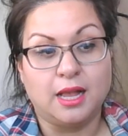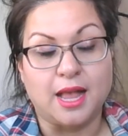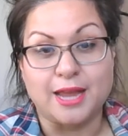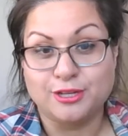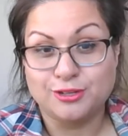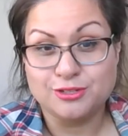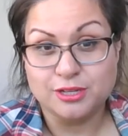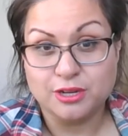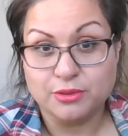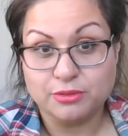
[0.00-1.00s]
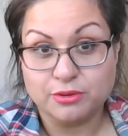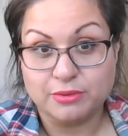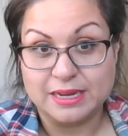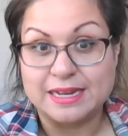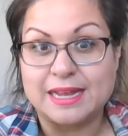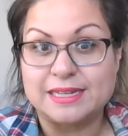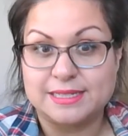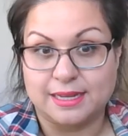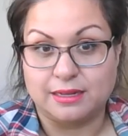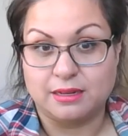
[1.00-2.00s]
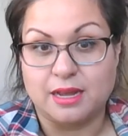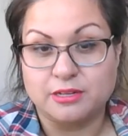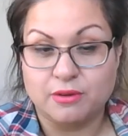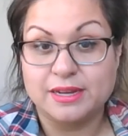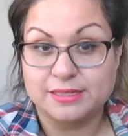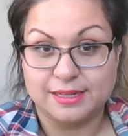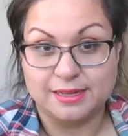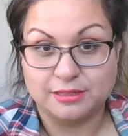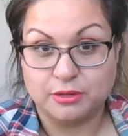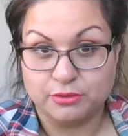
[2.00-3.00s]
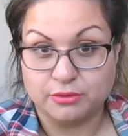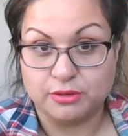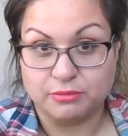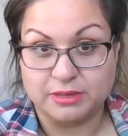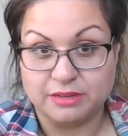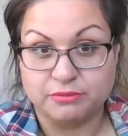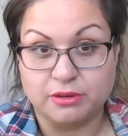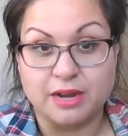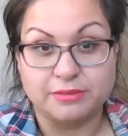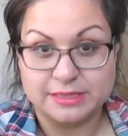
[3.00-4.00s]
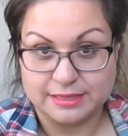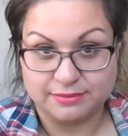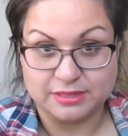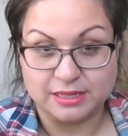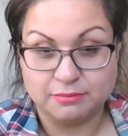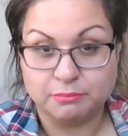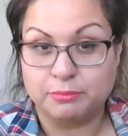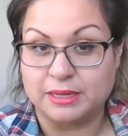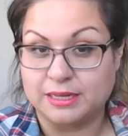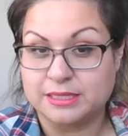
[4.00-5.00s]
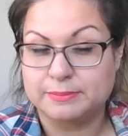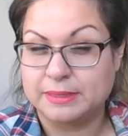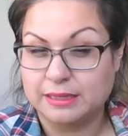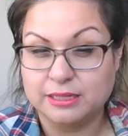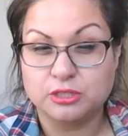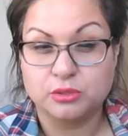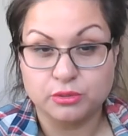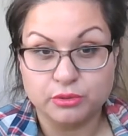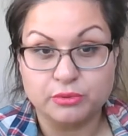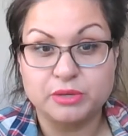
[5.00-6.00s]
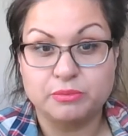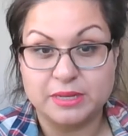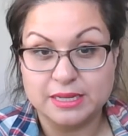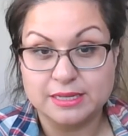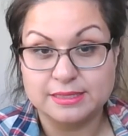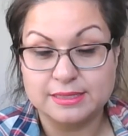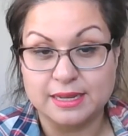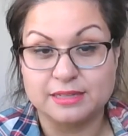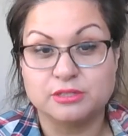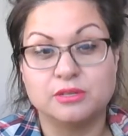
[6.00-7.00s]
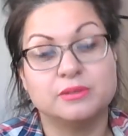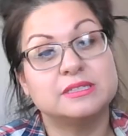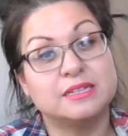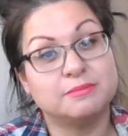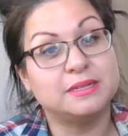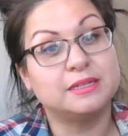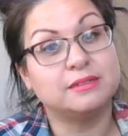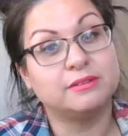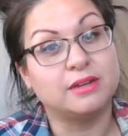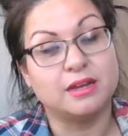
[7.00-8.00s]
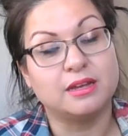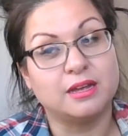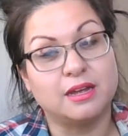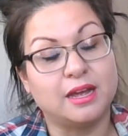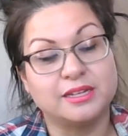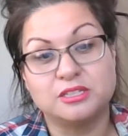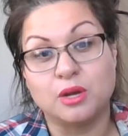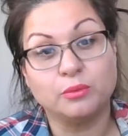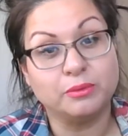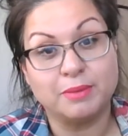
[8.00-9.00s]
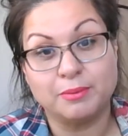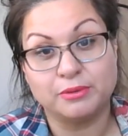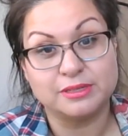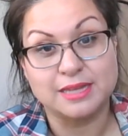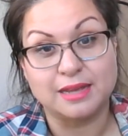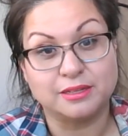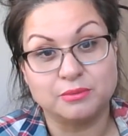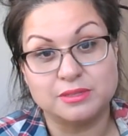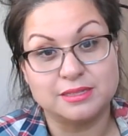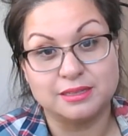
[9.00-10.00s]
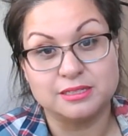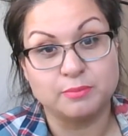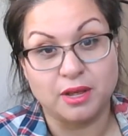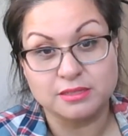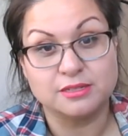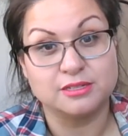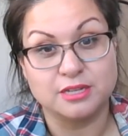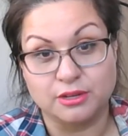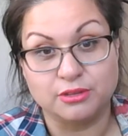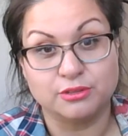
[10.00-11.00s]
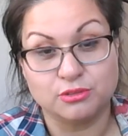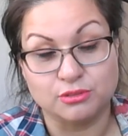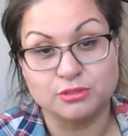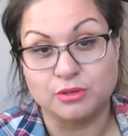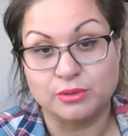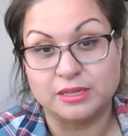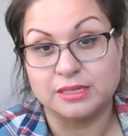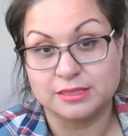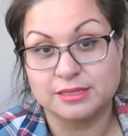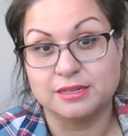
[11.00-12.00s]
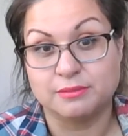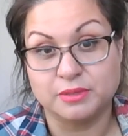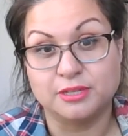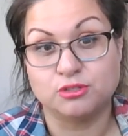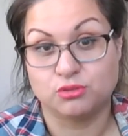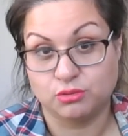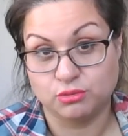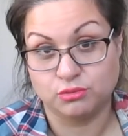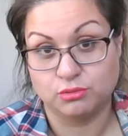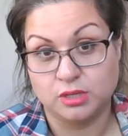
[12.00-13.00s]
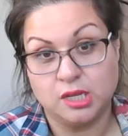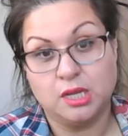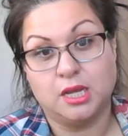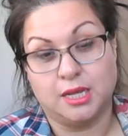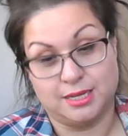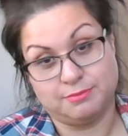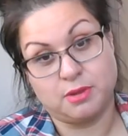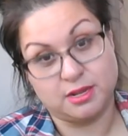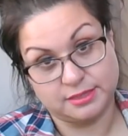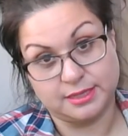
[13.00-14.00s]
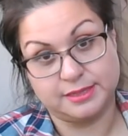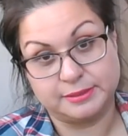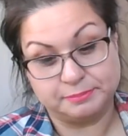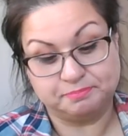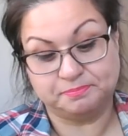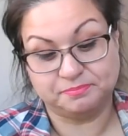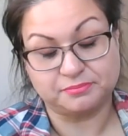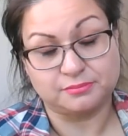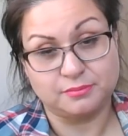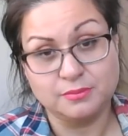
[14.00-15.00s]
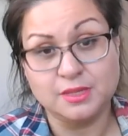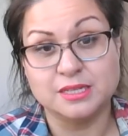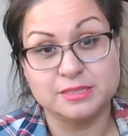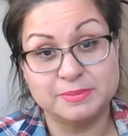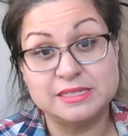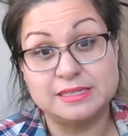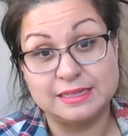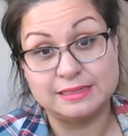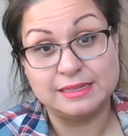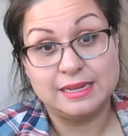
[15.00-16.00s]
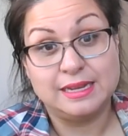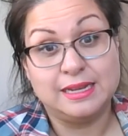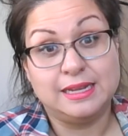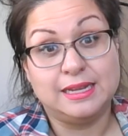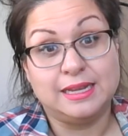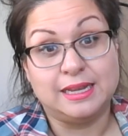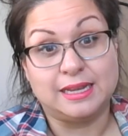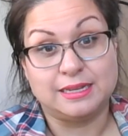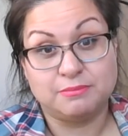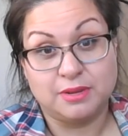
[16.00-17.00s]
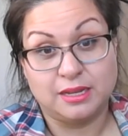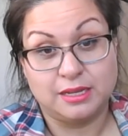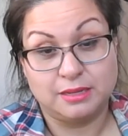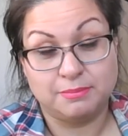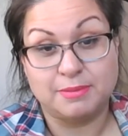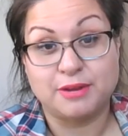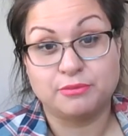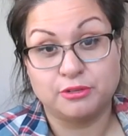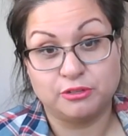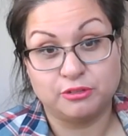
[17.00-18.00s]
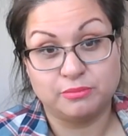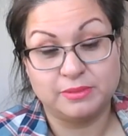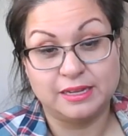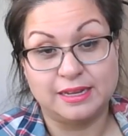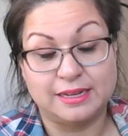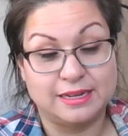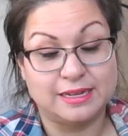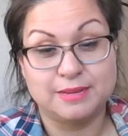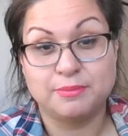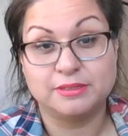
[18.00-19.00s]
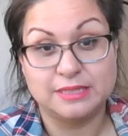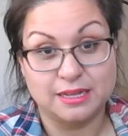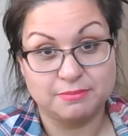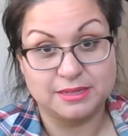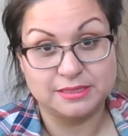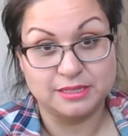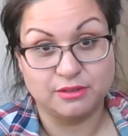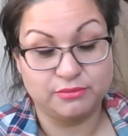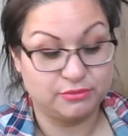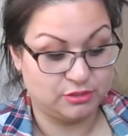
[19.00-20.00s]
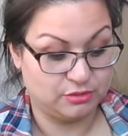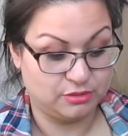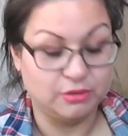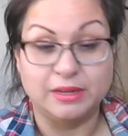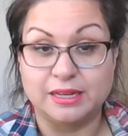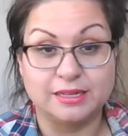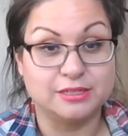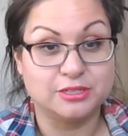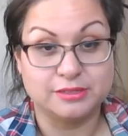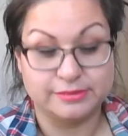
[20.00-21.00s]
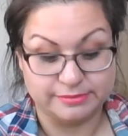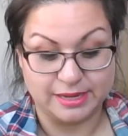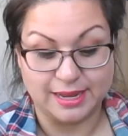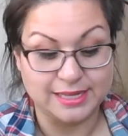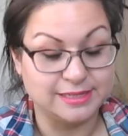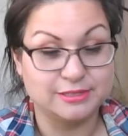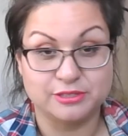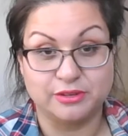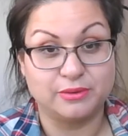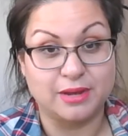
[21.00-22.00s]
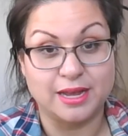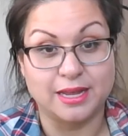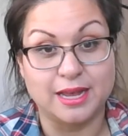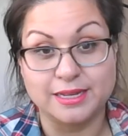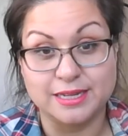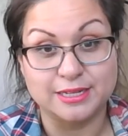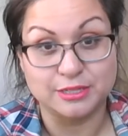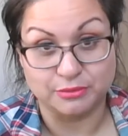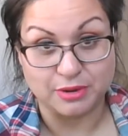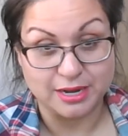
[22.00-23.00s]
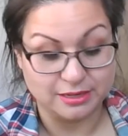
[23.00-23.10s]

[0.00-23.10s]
I usually go through it, and I know I did go through it whenever I received it, but it's been like 2 or 3 weeks, and so it's going to be, I don't remember exactly what's in this box, to tell the truth, so it is going to be a true unboxing. It's been sitting in my room, and I keep on telling myself to do it, and it just hasn't, so I need to, right?